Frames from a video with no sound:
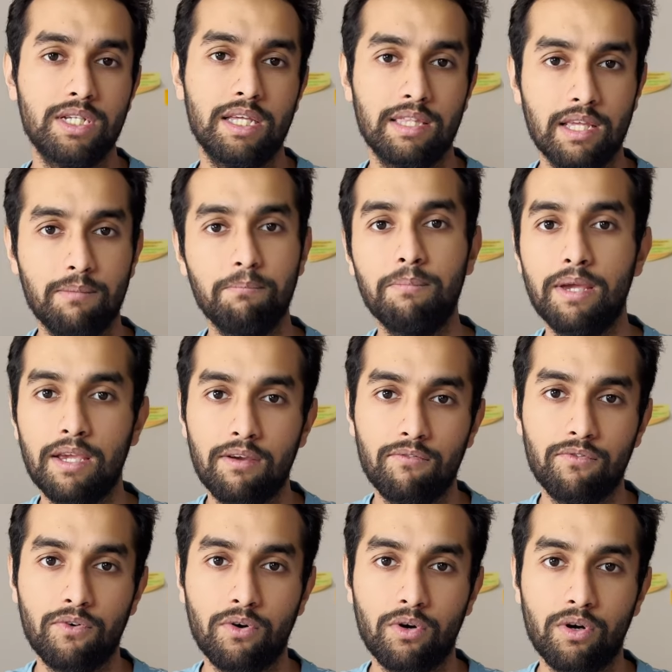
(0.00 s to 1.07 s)
and then paying
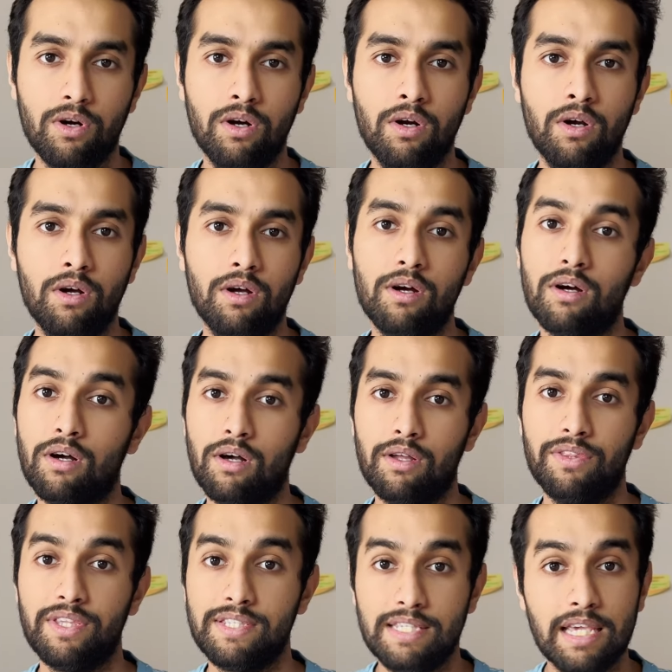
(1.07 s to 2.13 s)
for
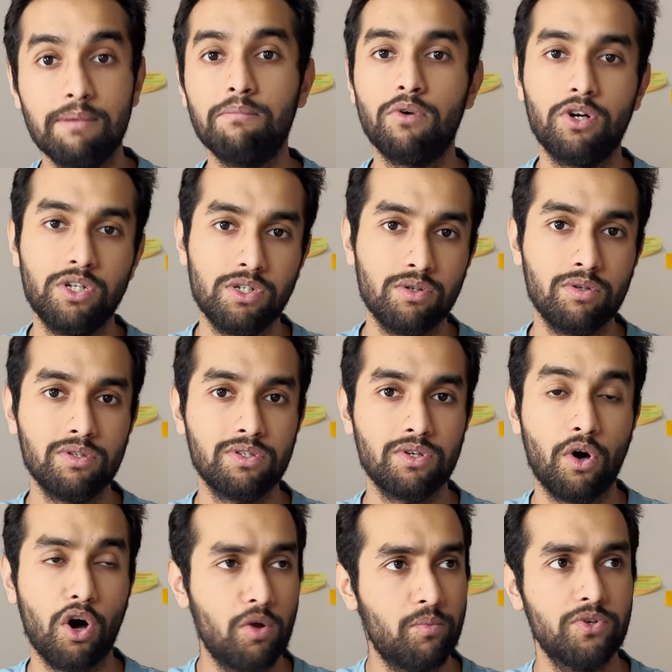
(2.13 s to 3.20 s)
the same modules,
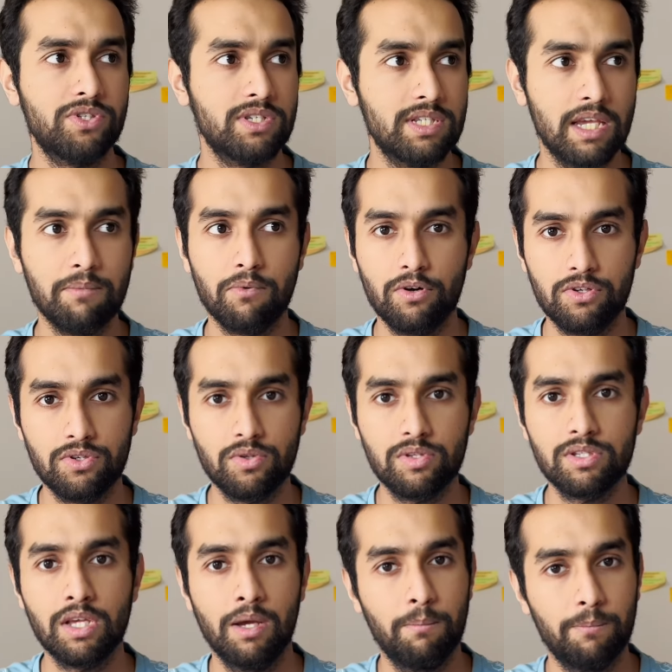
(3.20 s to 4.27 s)
almost the same modules
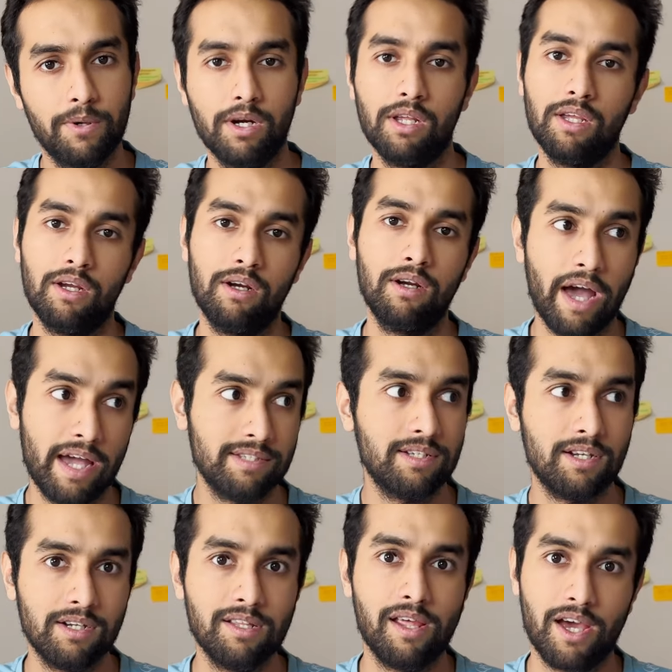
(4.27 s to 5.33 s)
per year as an
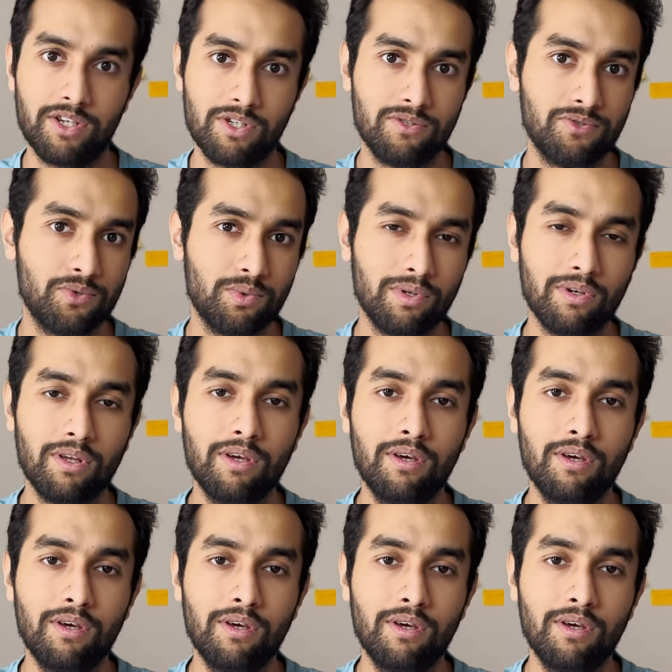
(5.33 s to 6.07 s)
international student.